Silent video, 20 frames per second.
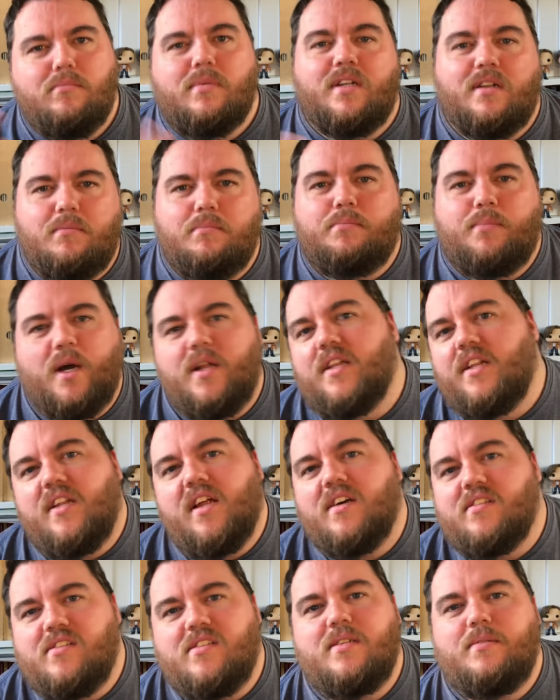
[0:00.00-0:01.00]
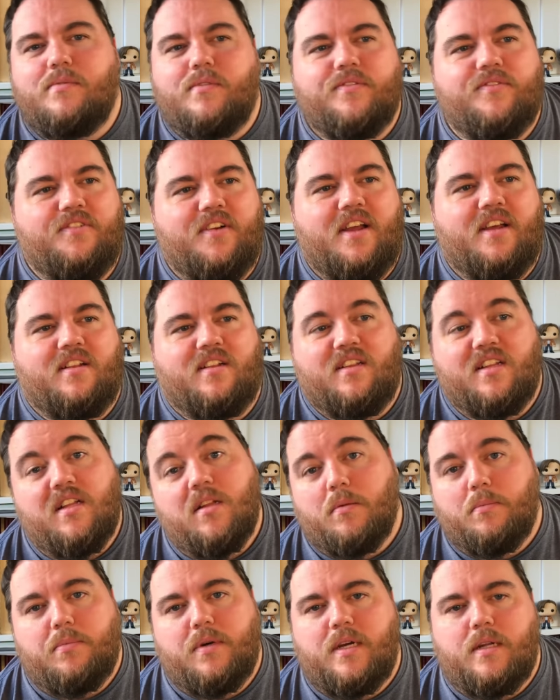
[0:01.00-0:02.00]
but but he does seem to fail a
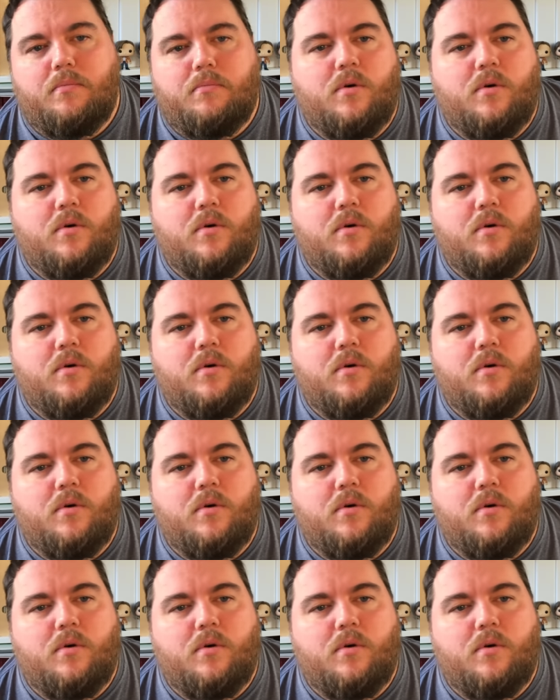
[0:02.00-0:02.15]
little bit.